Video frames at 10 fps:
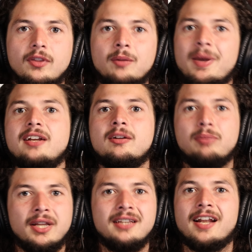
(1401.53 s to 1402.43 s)
The main
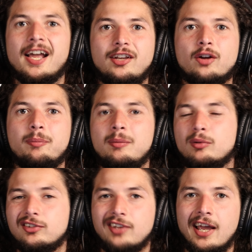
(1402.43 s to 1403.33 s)
complaint that I hear
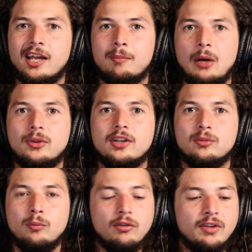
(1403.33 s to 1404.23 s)
people say about
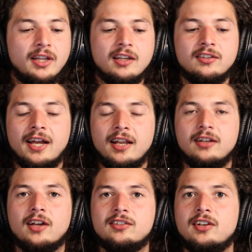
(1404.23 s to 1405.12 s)
this movie is that
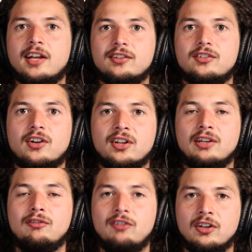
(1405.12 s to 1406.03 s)
it doesn't
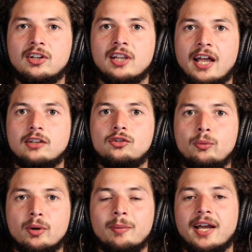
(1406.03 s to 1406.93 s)
necessarily feel like
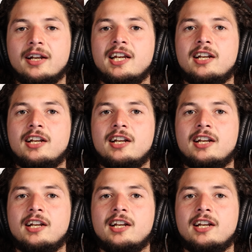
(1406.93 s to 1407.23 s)
Superman.